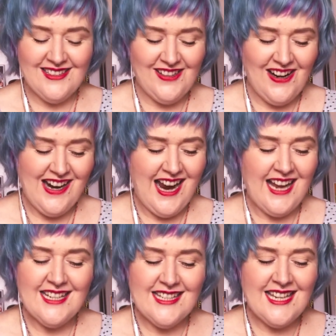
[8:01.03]
All
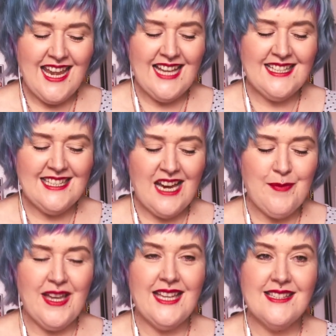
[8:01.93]
right, the next
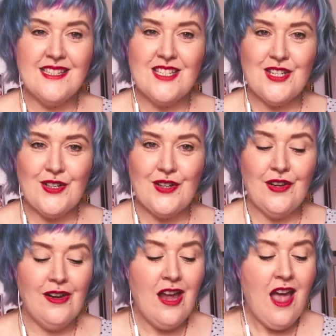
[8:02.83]
step is to